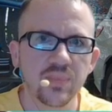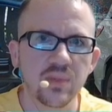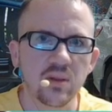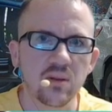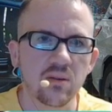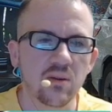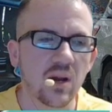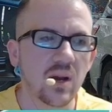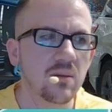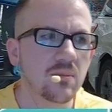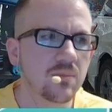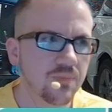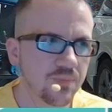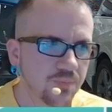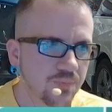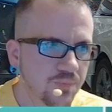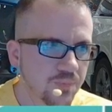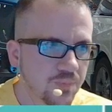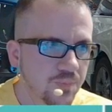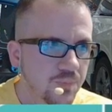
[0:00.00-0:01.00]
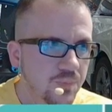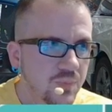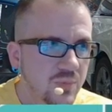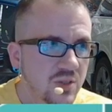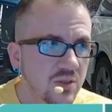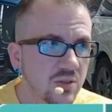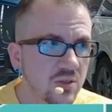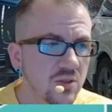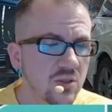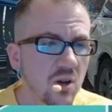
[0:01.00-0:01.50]
Okay,
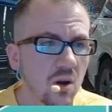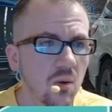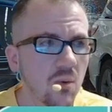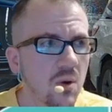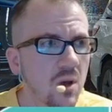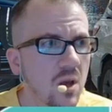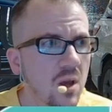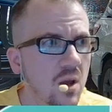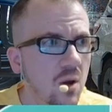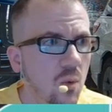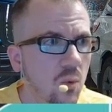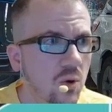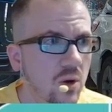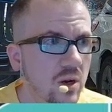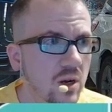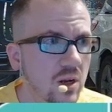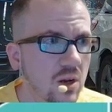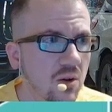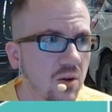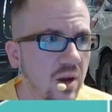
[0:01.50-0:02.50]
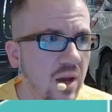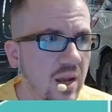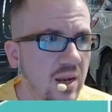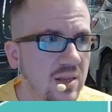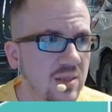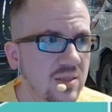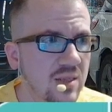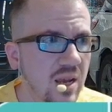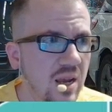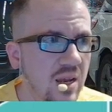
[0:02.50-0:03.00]
so we're going to go ahead
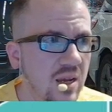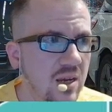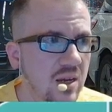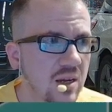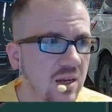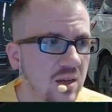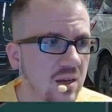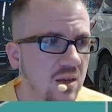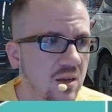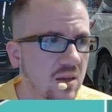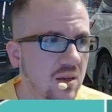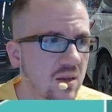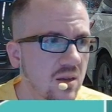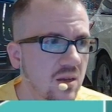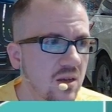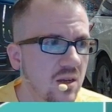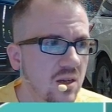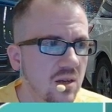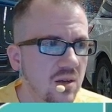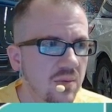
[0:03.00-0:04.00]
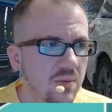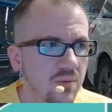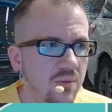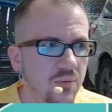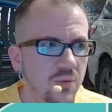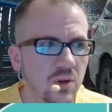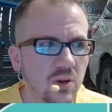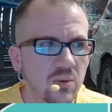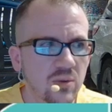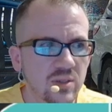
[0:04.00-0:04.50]
and take
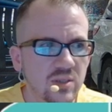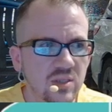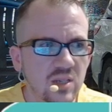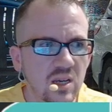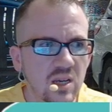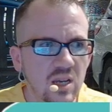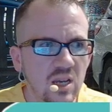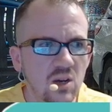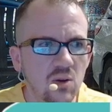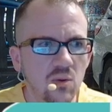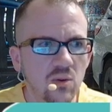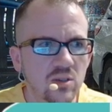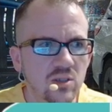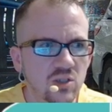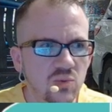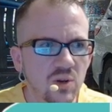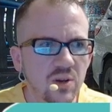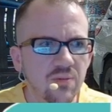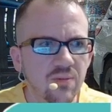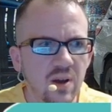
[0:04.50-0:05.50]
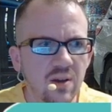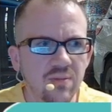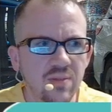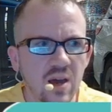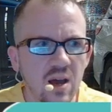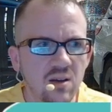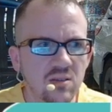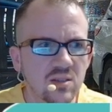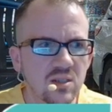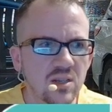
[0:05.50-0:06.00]
frequency equals
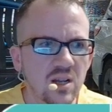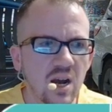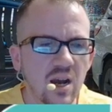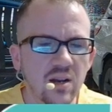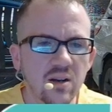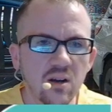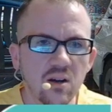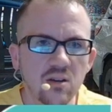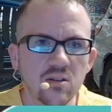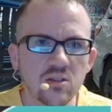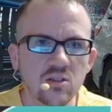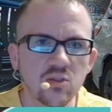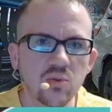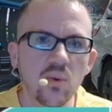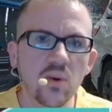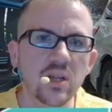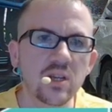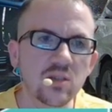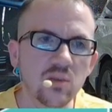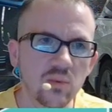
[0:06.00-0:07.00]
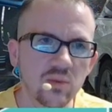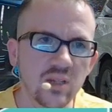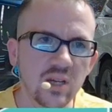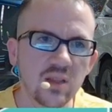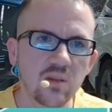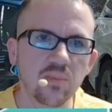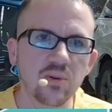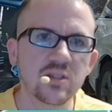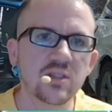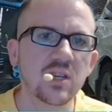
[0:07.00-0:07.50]
25,920. So we'll take
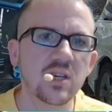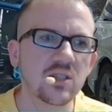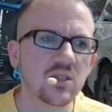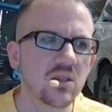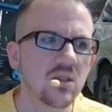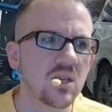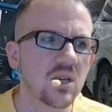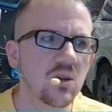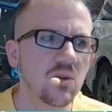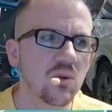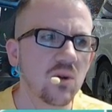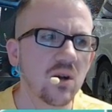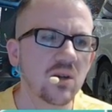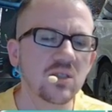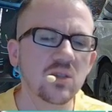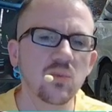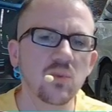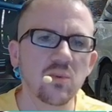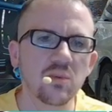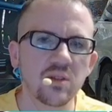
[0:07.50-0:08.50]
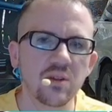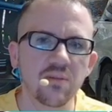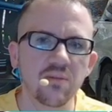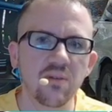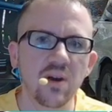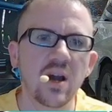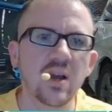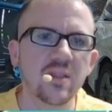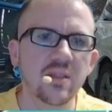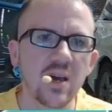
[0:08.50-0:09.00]
the precession of the equinox and we will
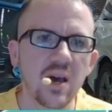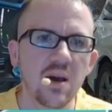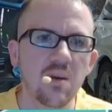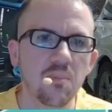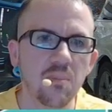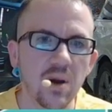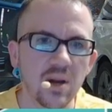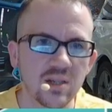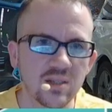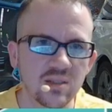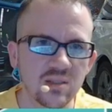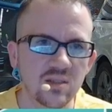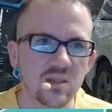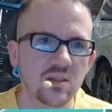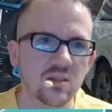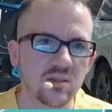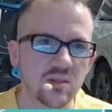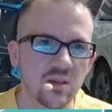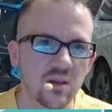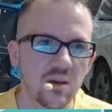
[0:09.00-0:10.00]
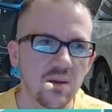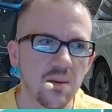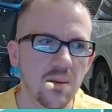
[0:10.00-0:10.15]
divide that by 60.